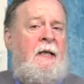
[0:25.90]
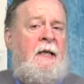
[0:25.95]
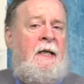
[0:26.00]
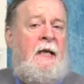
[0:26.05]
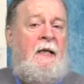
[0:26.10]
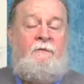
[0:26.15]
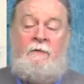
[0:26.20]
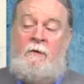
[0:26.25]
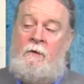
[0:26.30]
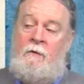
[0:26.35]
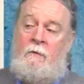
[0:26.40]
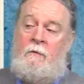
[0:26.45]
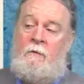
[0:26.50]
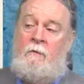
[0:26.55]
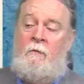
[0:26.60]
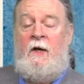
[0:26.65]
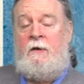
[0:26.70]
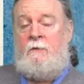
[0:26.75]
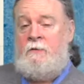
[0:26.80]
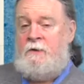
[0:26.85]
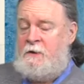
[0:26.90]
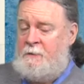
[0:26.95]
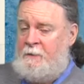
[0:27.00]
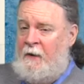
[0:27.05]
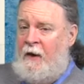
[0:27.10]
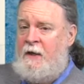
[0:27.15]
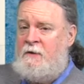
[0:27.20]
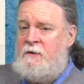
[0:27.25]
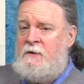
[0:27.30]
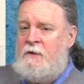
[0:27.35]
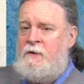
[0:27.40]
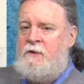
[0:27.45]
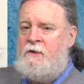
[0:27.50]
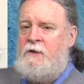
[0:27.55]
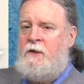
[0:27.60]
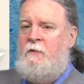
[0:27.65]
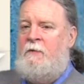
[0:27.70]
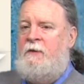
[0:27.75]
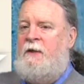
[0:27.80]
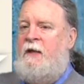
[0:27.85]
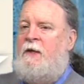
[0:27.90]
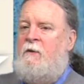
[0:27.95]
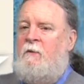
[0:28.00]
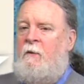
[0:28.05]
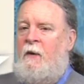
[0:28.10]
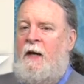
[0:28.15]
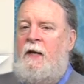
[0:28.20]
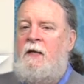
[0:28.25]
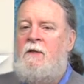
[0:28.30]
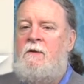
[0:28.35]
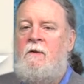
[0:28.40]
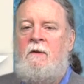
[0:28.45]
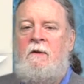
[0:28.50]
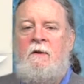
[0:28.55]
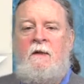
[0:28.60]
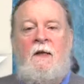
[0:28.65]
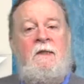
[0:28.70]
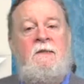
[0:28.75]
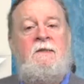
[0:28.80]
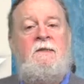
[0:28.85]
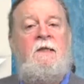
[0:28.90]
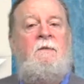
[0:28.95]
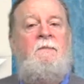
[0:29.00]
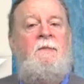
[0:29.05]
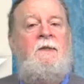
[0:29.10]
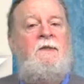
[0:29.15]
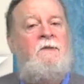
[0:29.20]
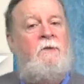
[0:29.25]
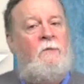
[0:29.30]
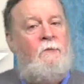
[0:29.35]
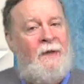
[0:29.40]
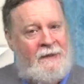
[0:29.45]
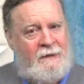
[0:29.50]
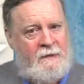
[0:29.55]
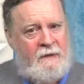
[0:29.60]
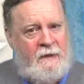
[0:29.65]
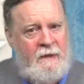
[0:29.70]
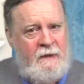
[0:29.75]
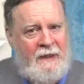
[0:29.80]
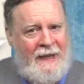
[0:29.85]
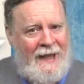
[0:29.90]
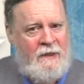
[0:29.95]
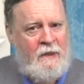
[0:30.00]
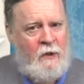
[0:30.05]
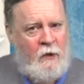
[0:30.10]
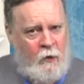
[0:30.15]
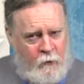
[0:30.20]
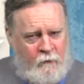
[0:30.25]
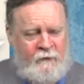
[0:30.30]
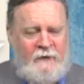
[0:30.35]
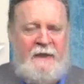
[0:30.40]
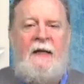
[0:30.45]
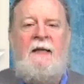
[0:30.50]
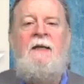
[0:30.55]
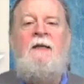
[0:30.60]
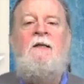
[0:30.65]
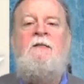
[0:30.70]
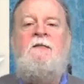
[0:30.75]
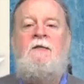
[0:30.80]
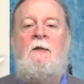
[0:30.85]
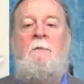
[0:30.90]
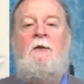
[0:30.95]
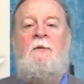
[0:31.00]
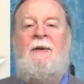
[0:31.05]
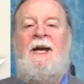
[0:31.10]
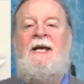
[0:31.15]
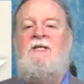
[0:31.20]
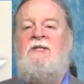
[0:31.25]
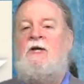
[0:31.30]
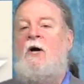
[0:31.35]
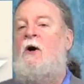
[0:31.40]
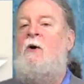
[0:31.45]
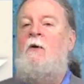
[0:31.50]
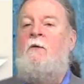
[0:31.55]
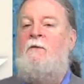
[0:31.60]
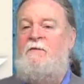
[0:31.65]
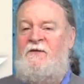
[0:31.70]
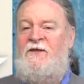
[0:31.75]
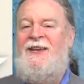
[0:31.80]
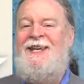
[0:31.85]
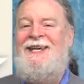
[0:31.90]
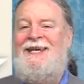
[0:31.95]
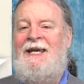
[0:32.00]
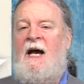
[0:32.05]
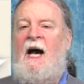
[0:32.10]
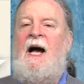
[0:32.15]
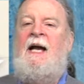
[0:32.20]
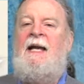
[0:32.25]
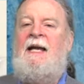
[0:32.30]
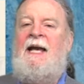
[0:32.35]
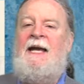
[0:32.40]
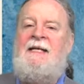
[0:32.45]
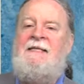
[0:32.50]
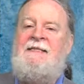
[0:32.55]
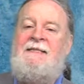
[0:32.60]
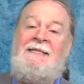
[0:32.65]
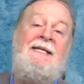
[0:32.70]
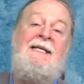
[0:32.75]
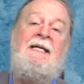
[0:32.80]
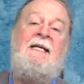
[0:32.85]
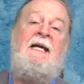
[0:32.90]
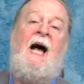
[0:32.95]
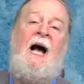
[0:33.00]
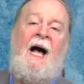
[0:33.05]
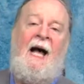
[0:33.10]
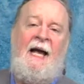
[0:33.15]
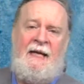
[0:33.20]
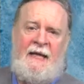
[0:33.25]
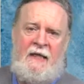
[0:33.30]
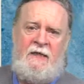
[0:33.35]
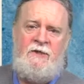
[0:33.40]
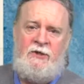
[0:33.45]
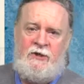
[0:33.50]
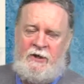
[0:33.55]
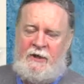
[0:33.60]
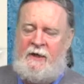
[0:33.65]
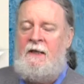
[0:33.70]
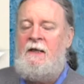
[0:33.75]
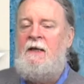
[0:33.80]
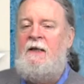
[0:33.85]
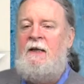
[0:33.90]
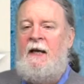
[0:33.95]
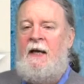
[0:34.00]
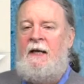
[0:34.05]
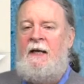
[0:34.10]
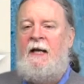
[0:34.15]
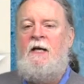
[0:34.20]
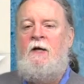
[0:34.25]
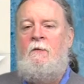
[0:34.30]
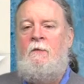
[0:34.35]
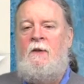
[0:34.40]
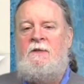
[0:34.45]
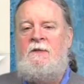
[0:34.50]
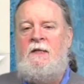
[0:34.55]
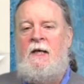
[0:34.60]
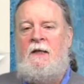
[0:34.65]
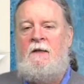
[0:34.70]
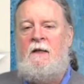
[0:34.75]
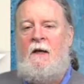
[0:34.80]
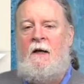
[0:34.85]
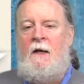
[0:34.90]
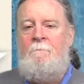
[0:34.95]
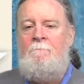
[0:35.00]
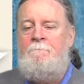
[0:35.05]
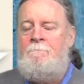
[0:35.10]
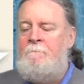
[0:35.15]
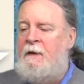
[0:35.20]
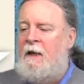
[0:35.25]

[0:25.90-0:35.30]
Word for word: If you want to respond to the show in any way, you can contact me directly at Whoviating, W H O V I A T I N G, at AOL.com.